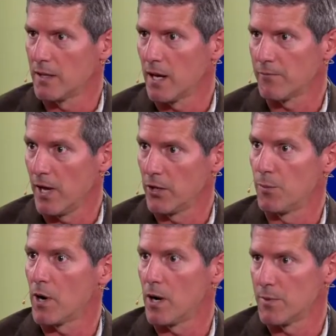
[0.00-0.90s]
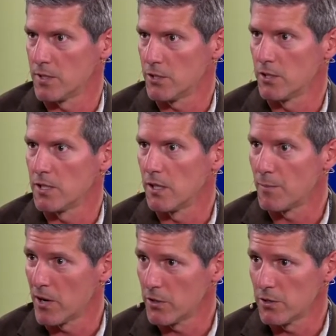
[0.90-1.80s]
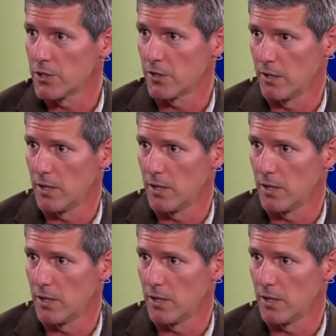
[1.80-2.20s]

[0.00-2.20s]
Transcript: that value proposition to the partners